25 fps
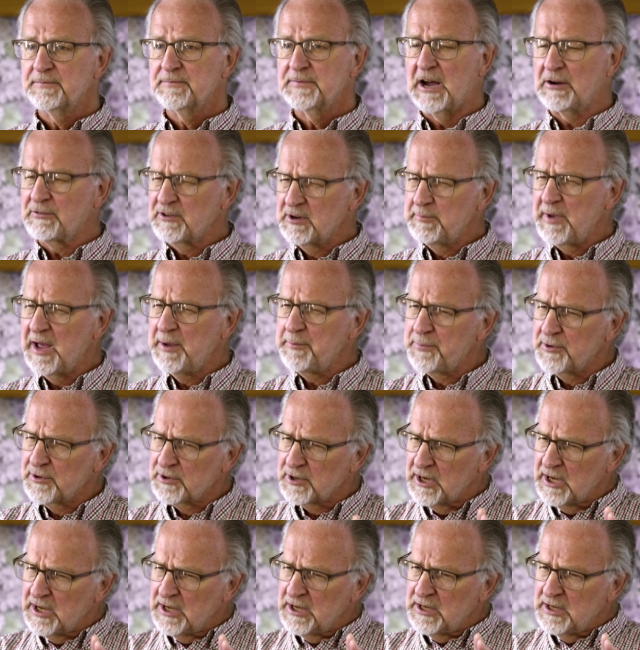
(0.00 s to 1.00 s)
Now
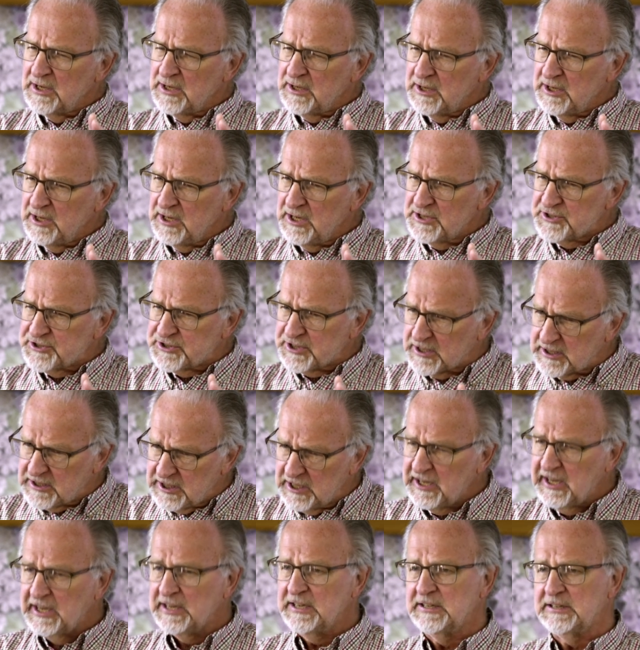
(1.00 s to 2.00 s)
remember, he's the
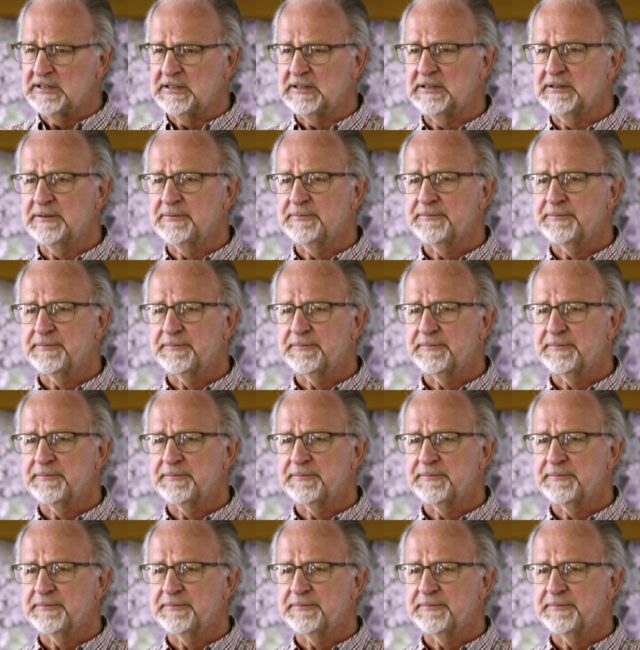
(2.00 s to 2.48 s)
king,